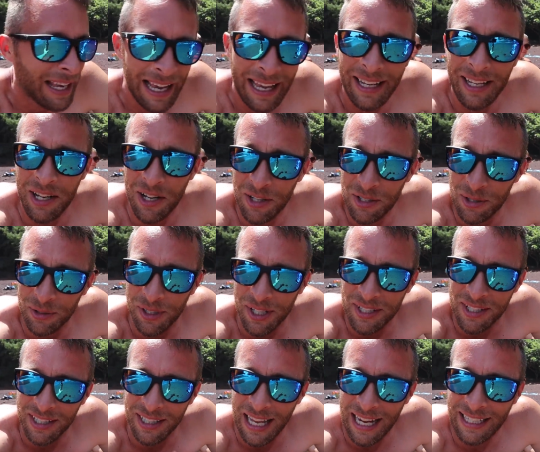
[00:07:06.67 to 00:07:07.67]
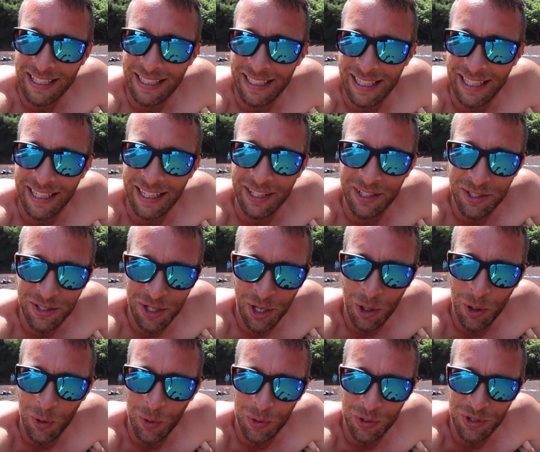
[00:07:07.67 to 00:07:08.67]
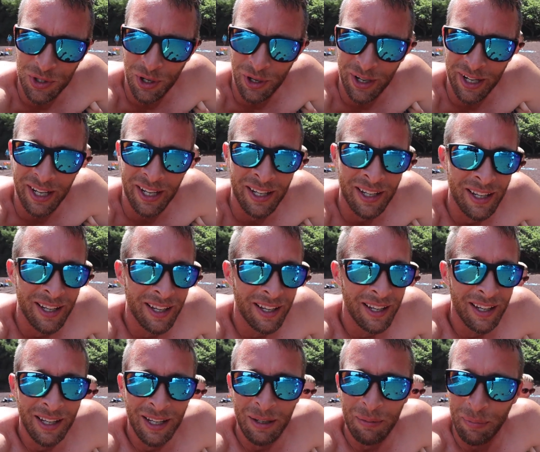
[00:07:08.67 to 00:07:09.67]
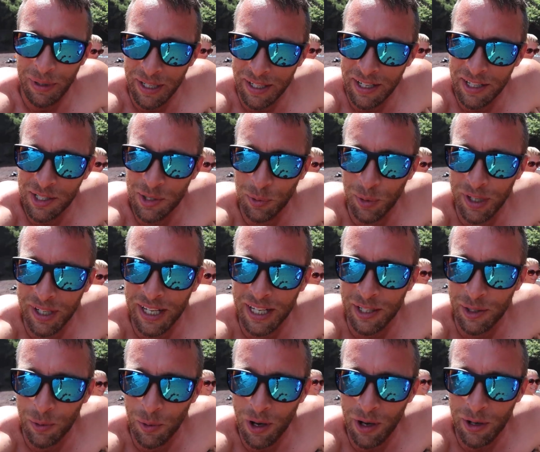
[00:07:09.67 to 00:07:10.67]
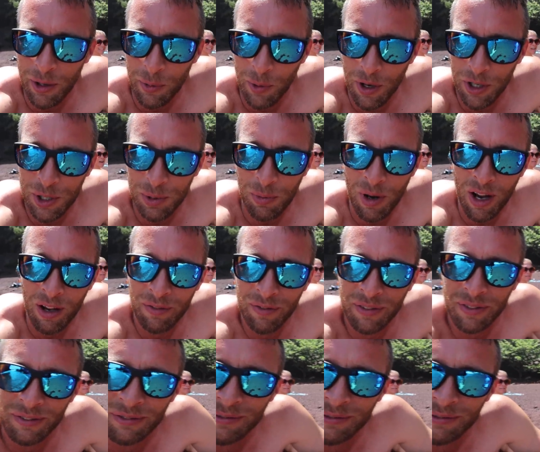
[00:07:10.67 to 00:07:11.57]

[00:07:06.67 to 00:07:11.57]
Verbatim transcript: And he also doesn't like to get his toes dirty, but he doesn't want to get in the water to wash them off.